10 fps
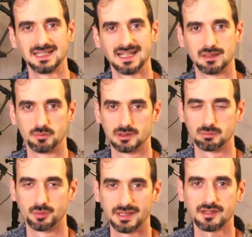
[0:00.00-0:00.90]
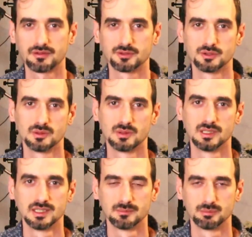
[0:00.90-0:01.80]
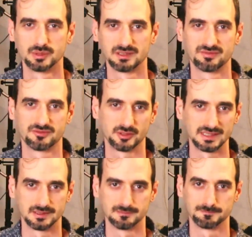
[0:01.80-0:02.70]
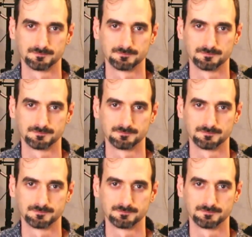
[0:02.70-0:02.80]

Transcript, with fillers: and bring breakthrough bring freedom